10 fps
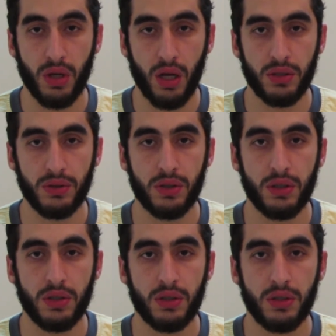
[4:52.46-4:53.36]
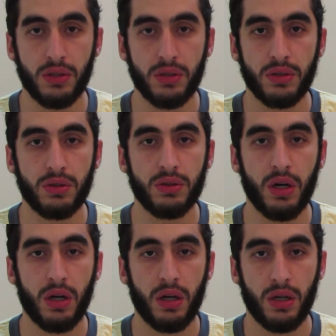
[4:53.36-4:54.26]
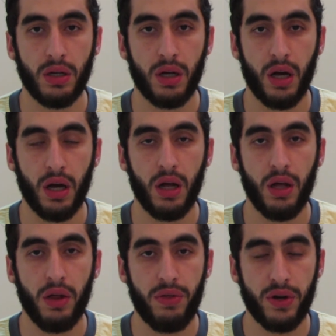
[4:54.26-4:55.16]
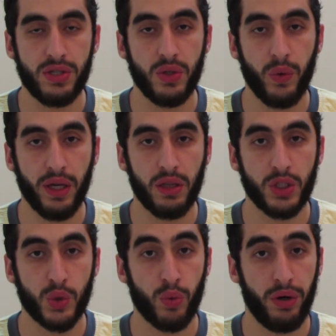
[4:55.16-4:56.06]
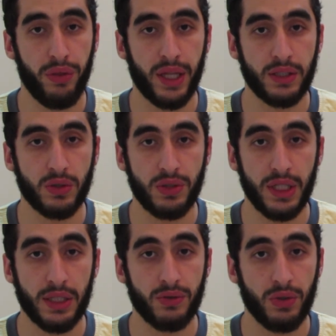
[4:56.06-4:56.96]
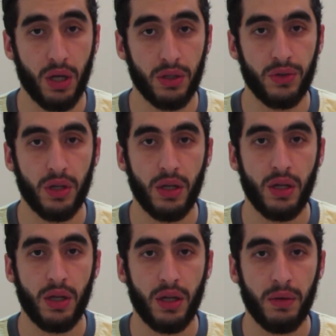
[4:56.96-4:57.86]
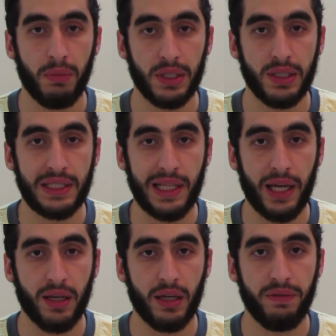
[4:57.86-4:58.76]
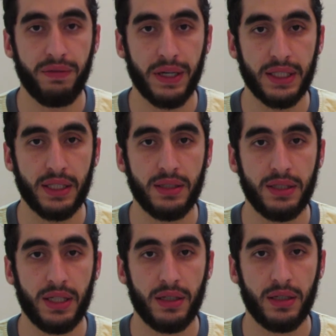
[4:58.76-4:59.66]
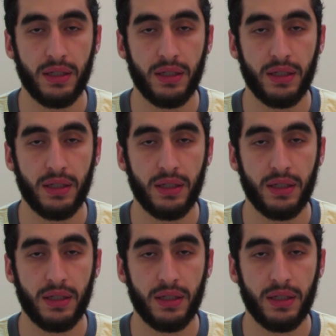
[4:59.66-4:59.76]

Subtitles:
Dod. D. There is no English word that contains dod, but it's like an emphatic D.